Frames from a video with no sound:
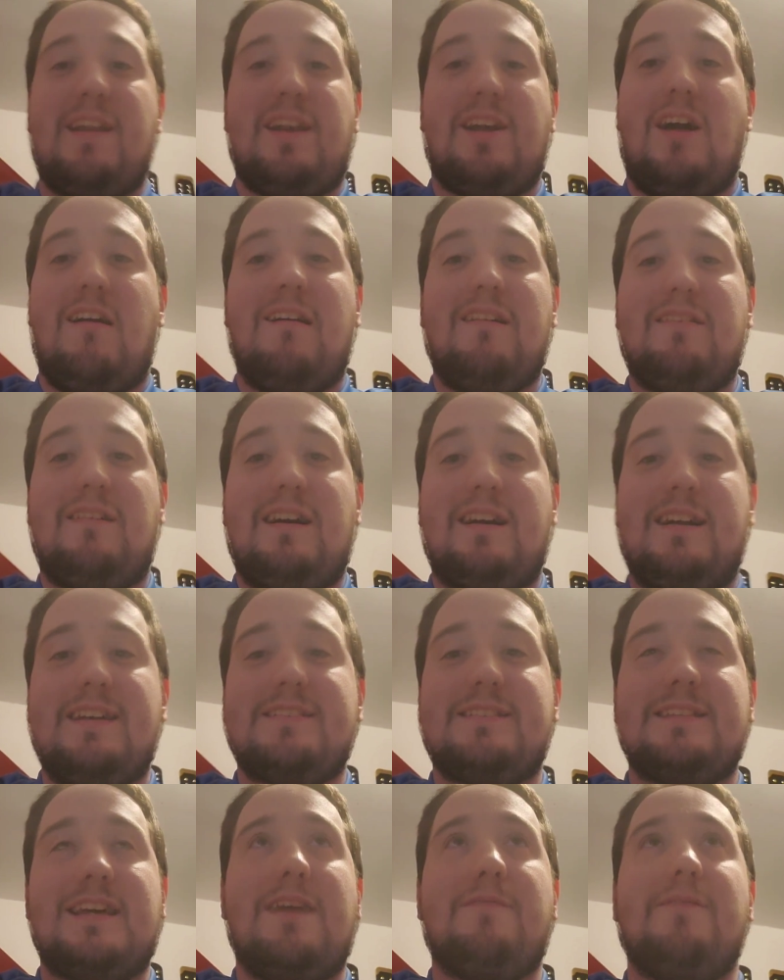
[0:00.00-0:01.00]
they call it Lucky
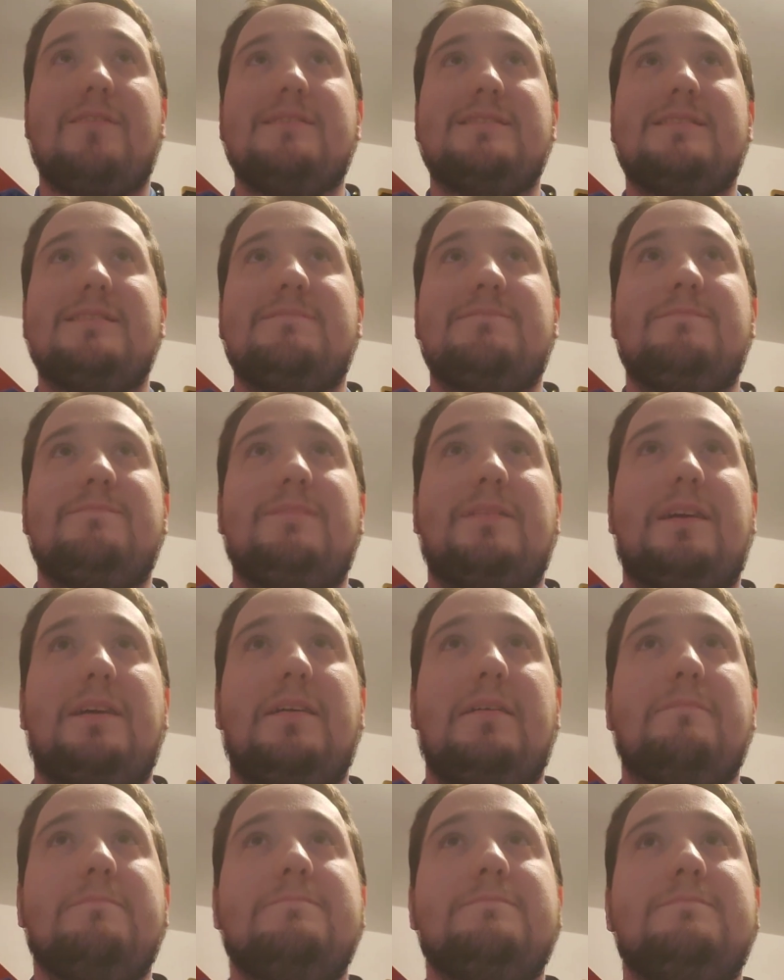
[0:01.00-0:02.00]
Sevens.
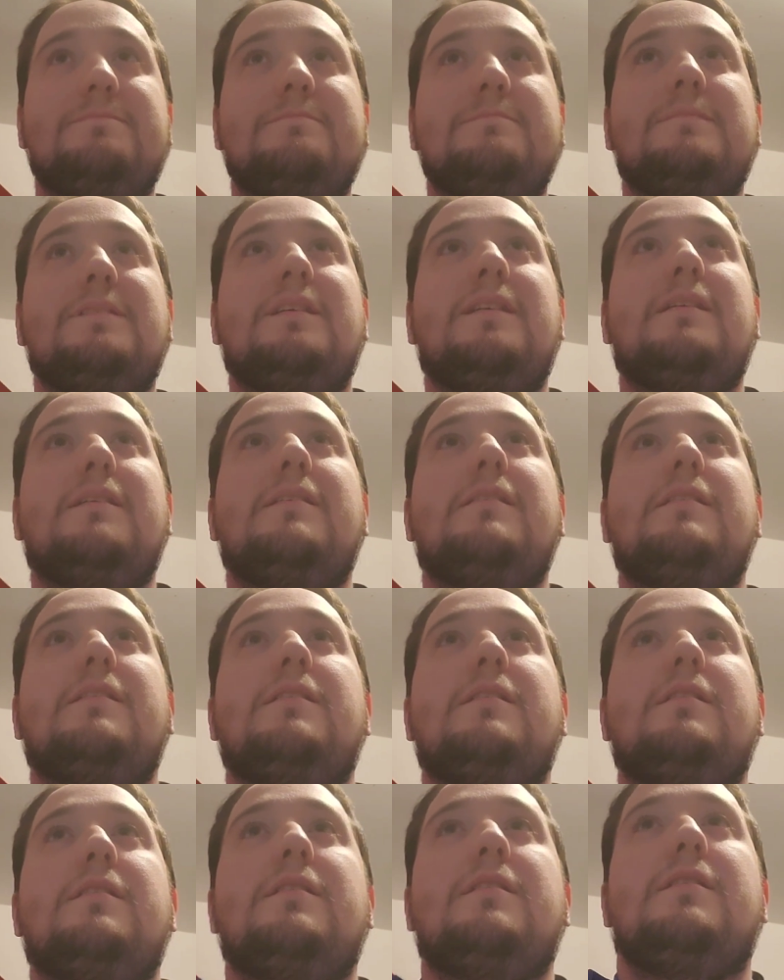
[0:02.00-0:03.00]
Yeah.
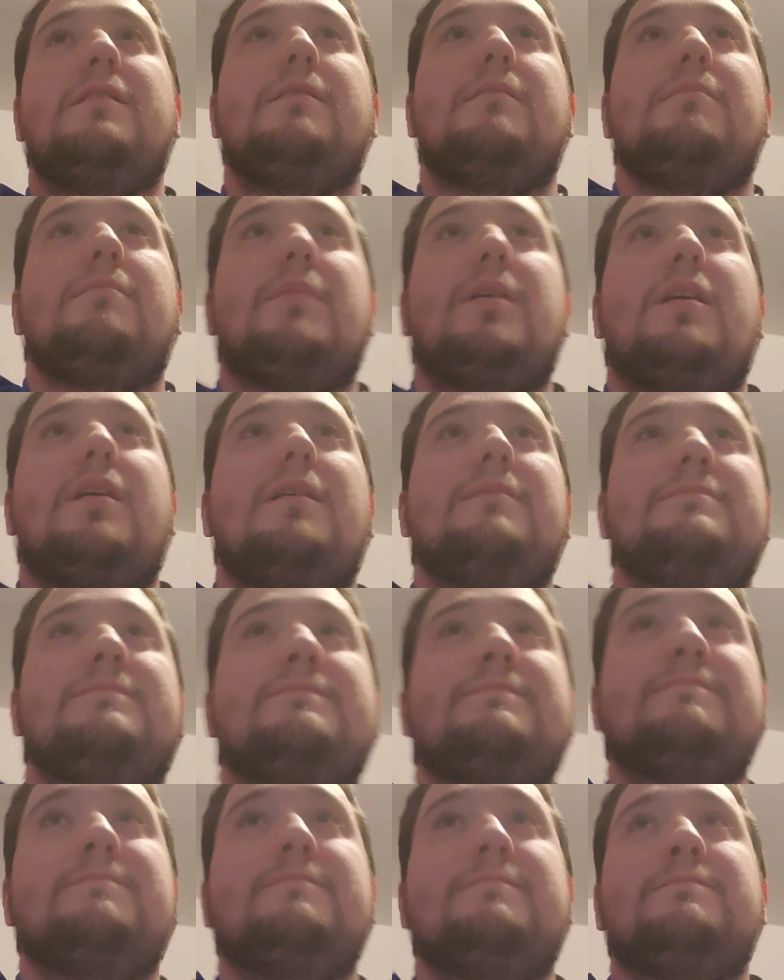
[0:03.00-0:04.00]
But,
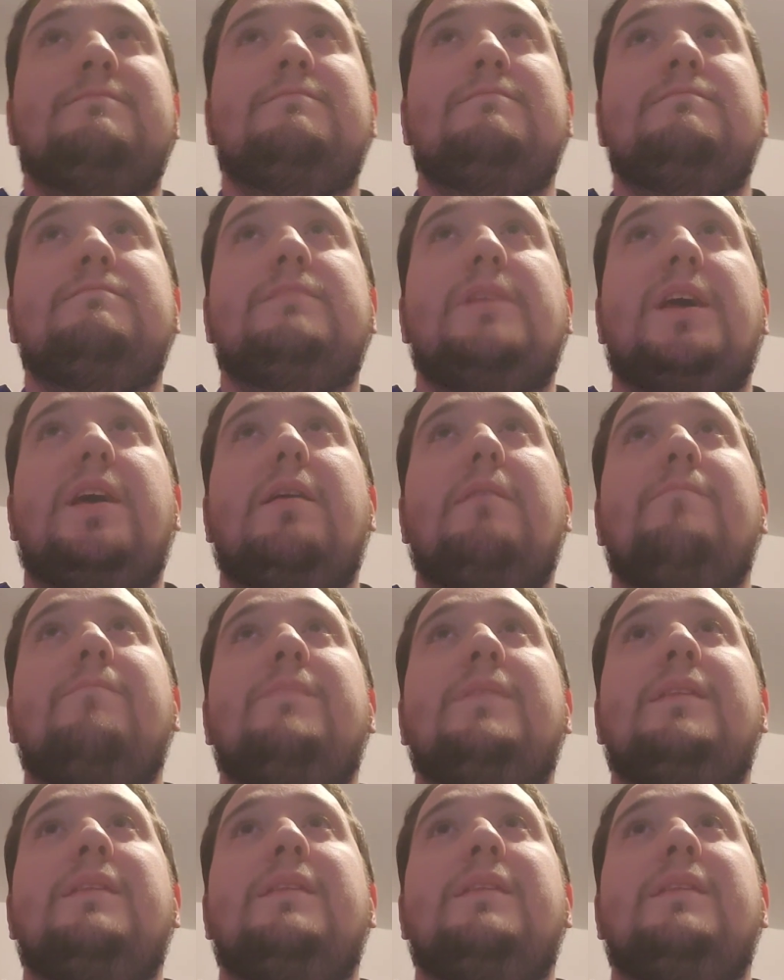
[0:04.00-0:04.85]
yeah.